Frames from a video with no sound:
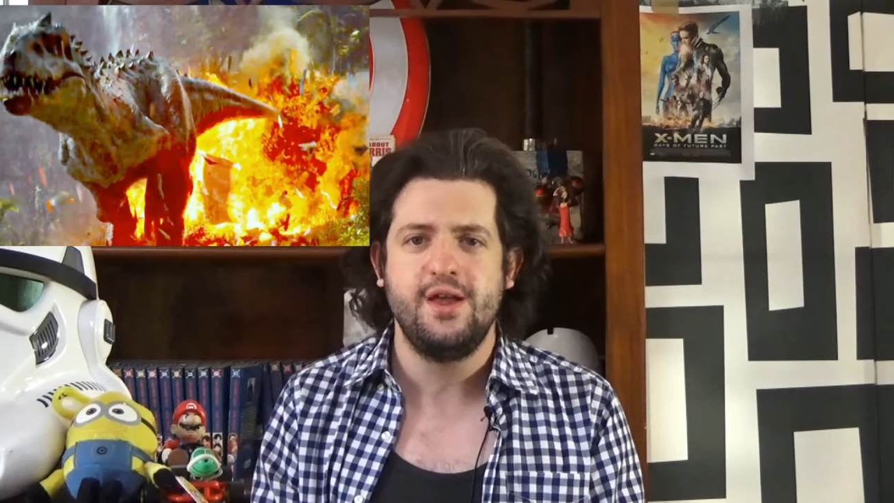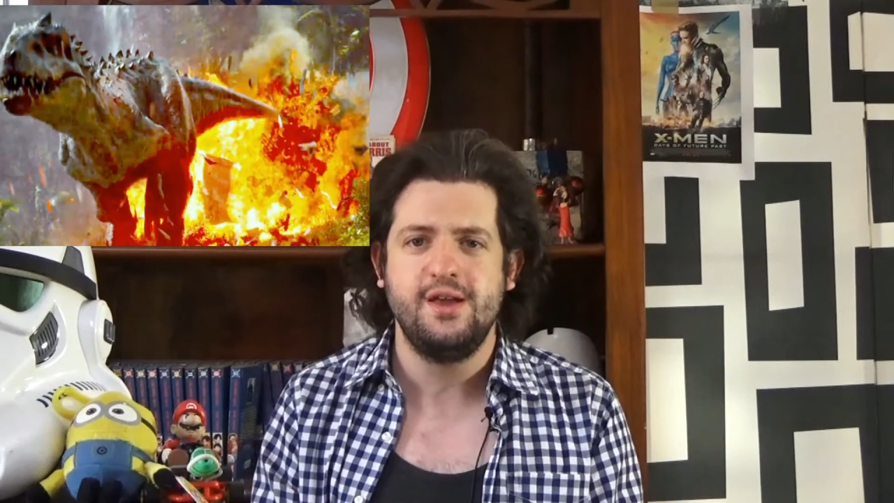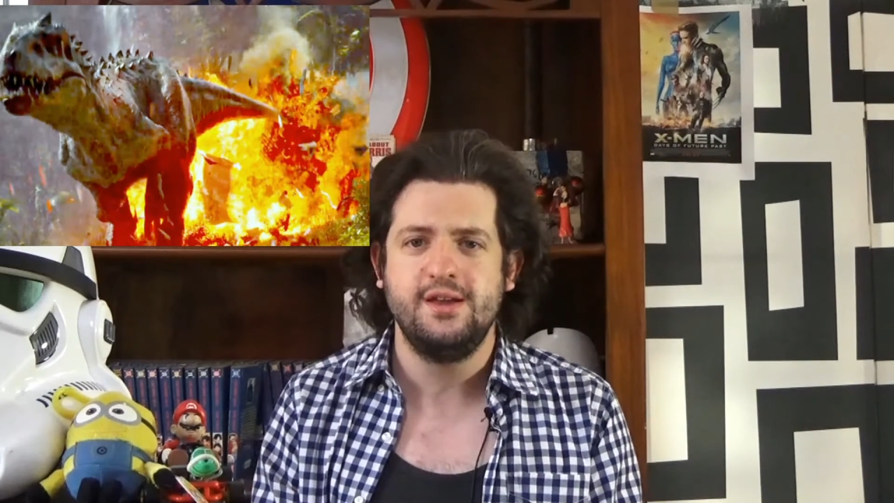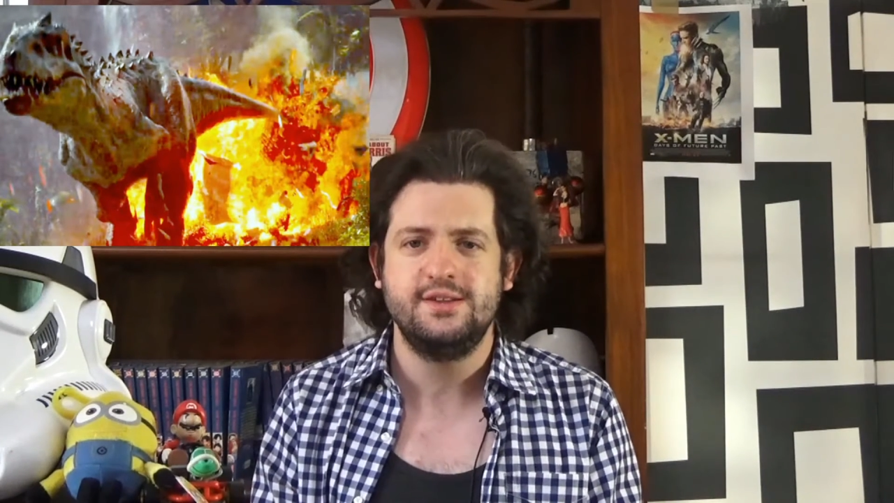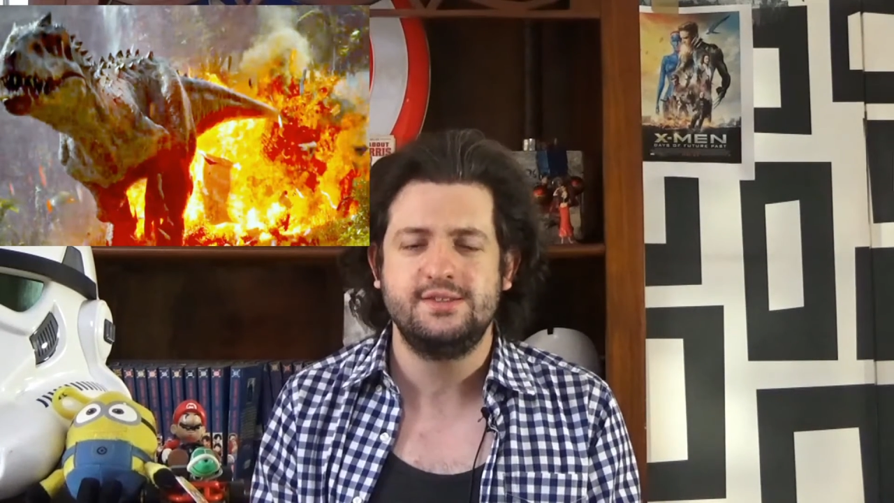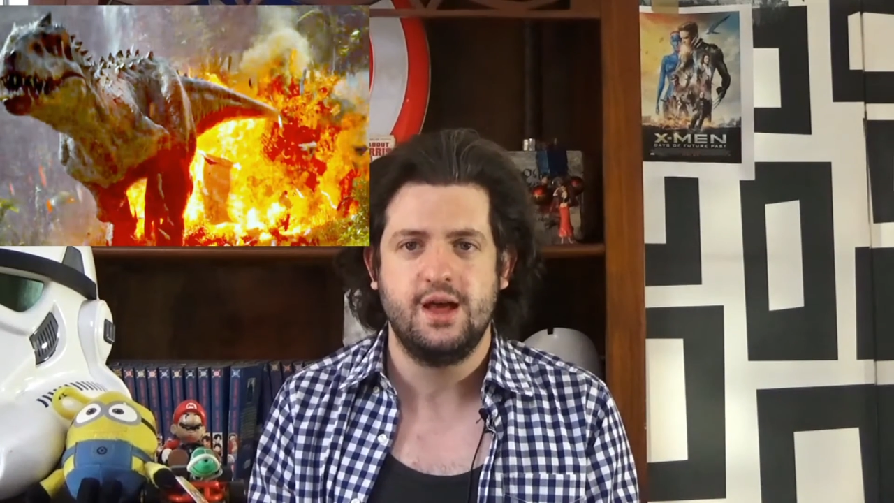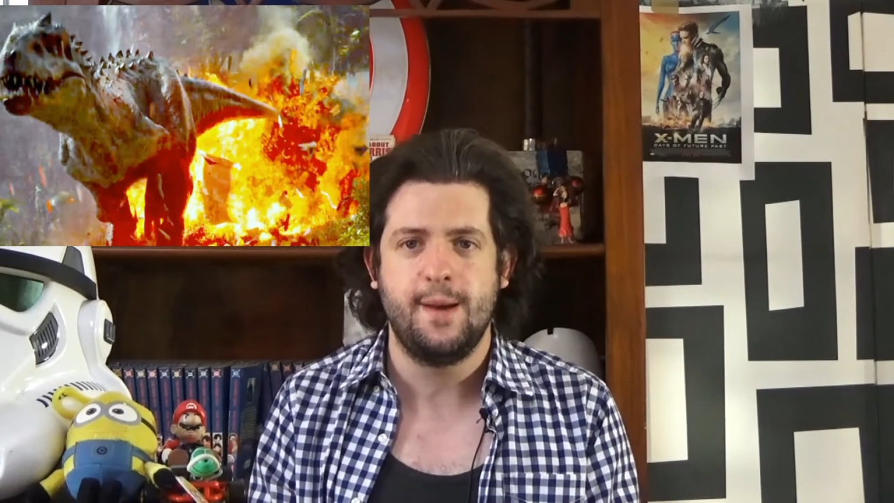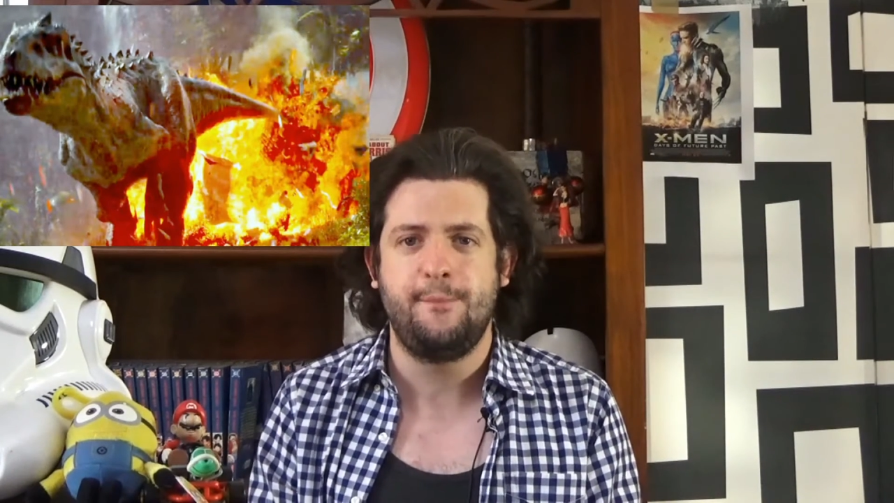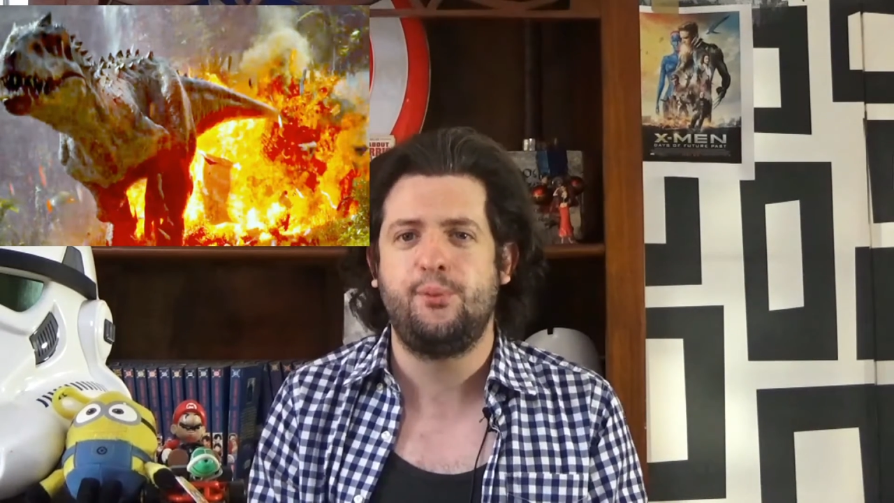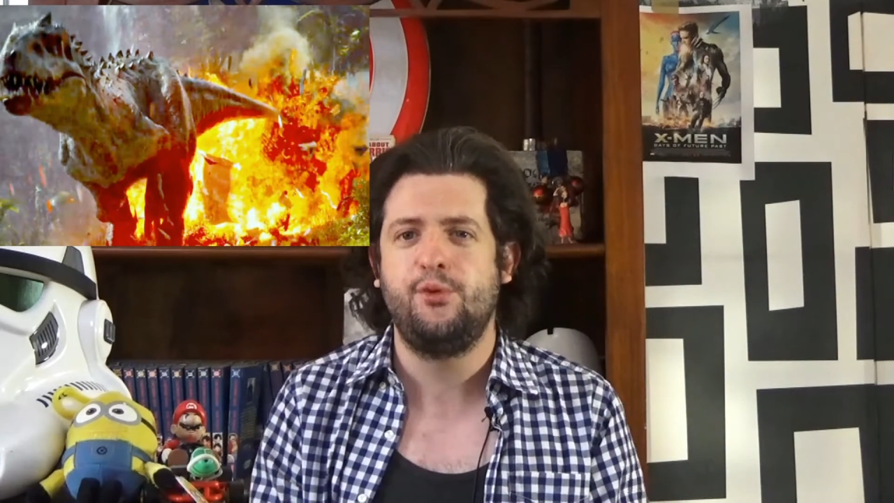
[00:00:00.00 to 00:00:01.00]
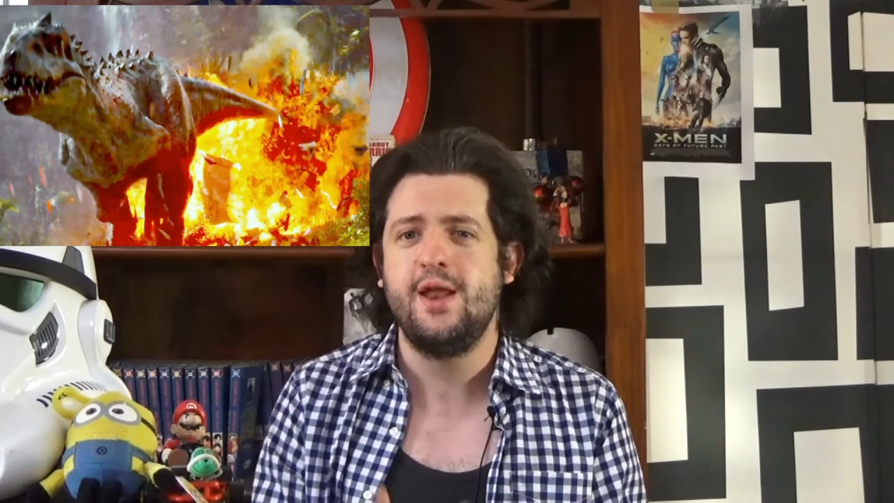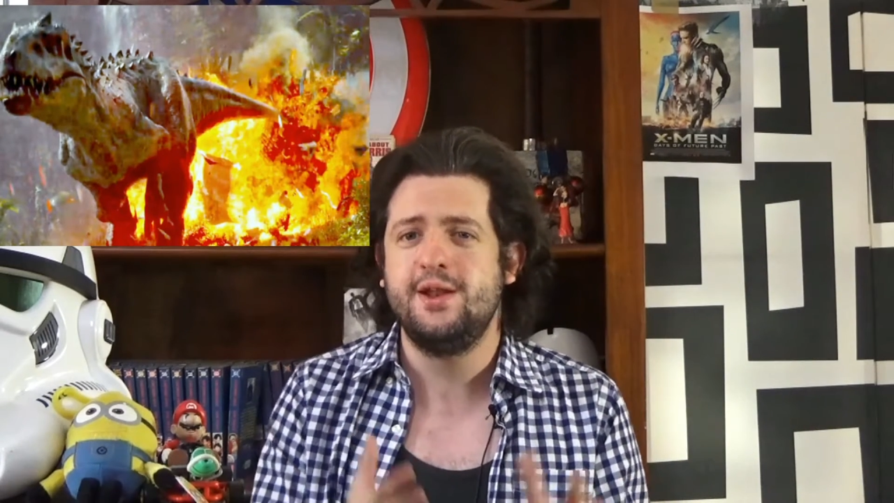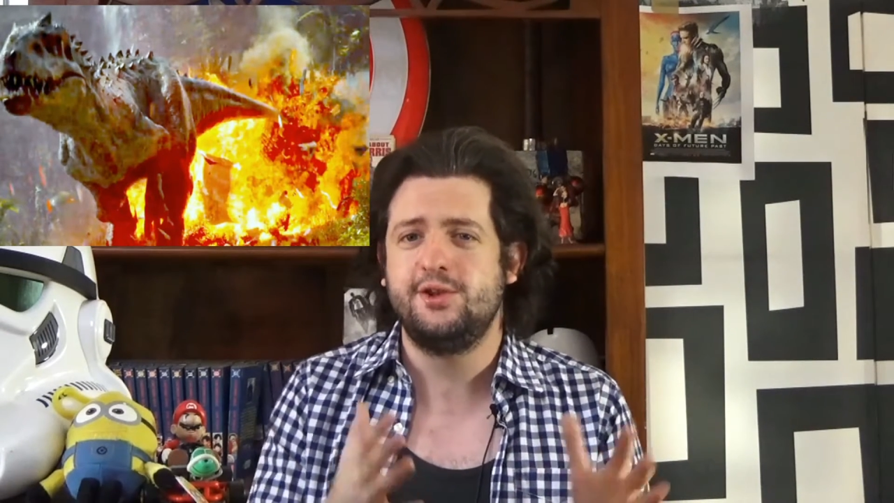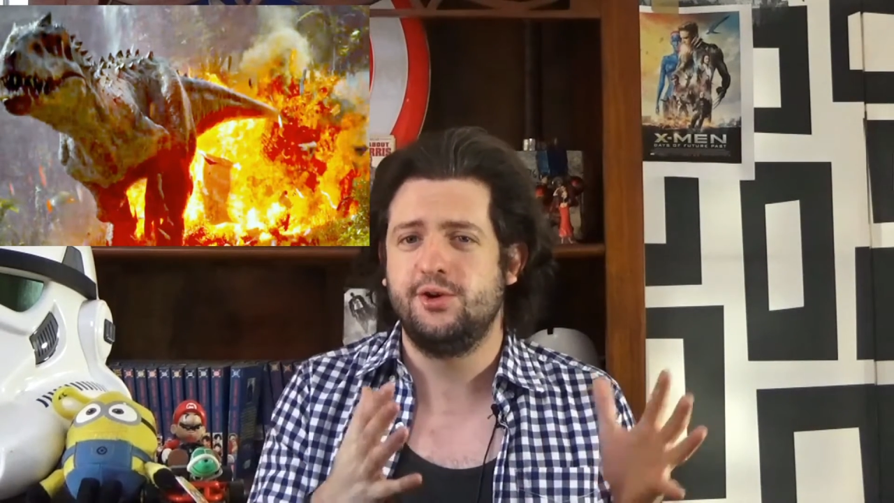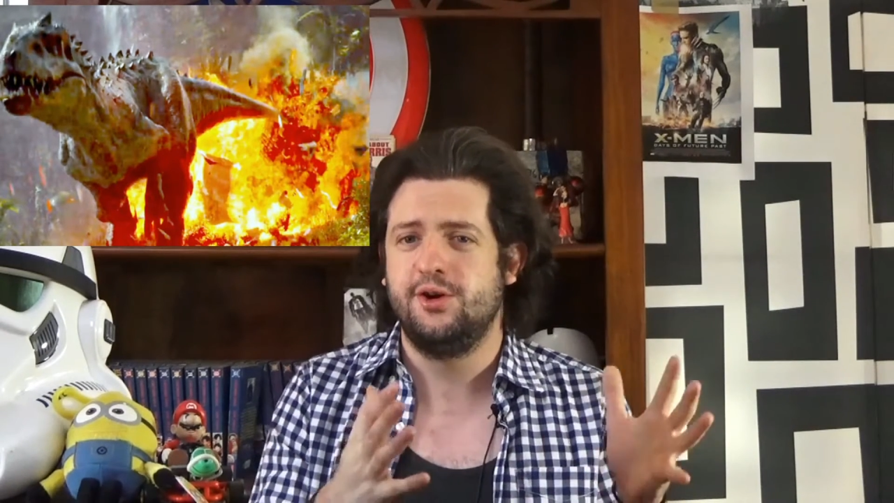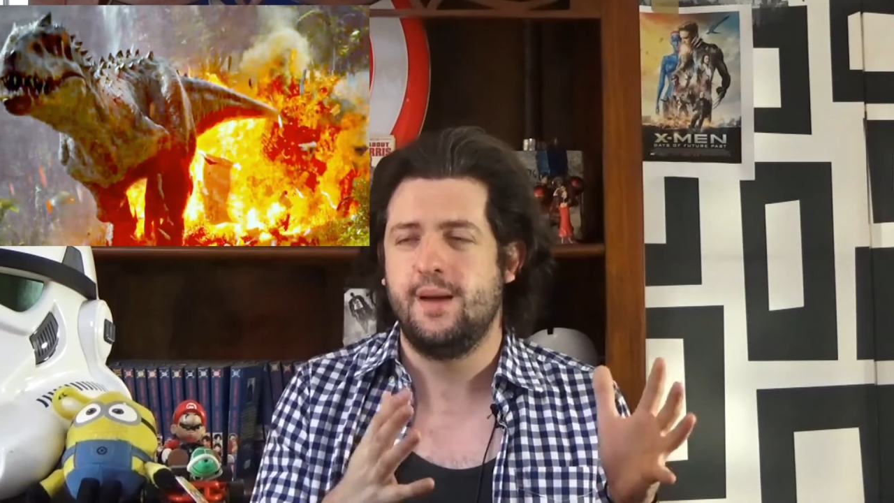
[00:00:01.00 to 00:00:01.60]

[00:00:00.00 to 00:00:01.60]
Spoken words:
is a predator,